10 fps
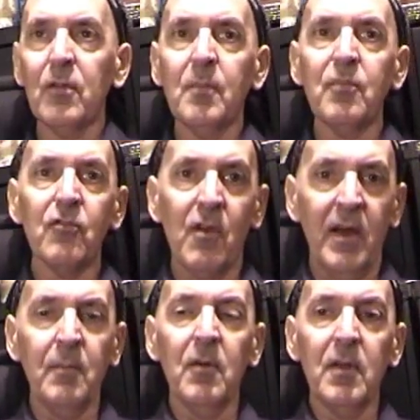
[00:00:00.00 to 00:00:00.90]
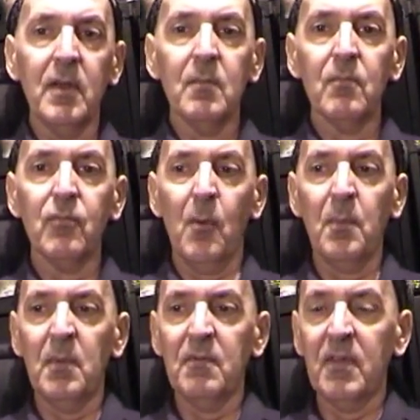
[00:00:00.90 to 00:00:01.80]
not the primary
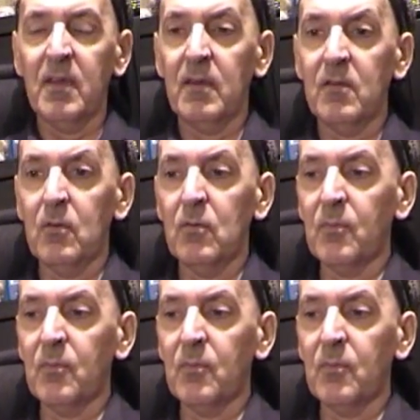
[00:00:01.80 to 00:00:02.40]
problem of the EU.